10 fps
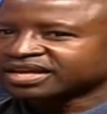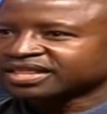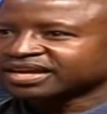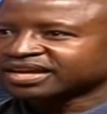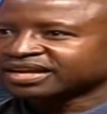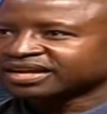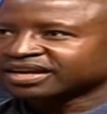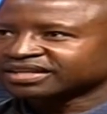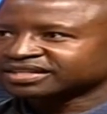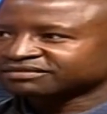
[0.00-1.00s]
they can
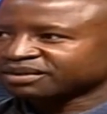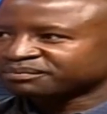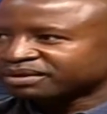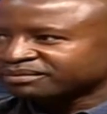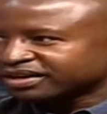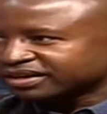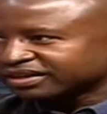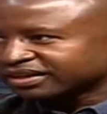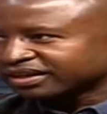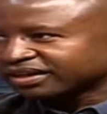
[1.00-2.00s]
suffer
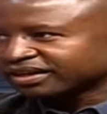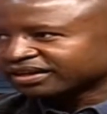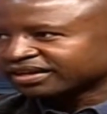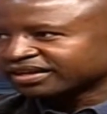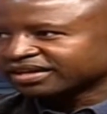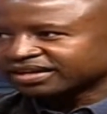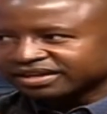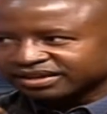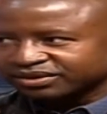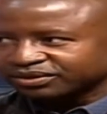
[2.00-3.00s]
permanent,
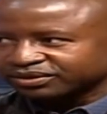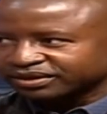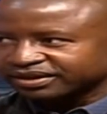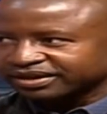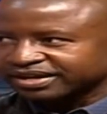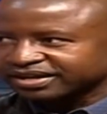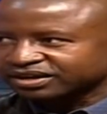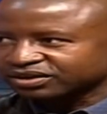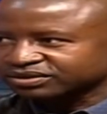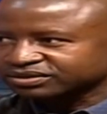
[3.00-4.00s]
hearing
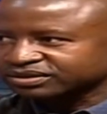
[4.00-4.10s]
loss.